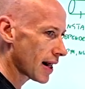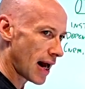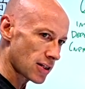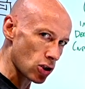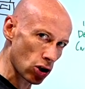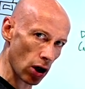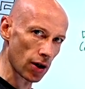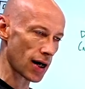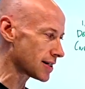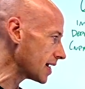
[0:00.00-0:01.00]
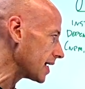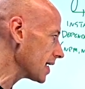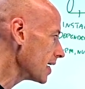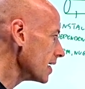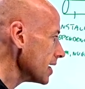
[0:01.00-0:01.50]
It has a certain
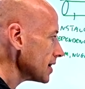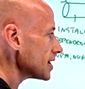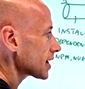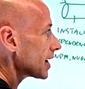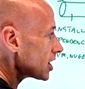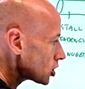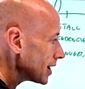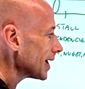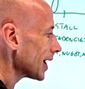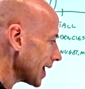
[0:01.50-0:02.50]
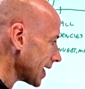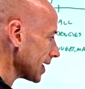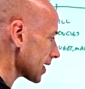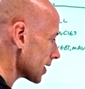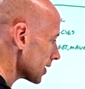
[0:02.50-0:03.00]
ID this can actually
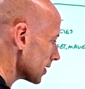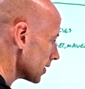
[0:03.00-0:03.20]
link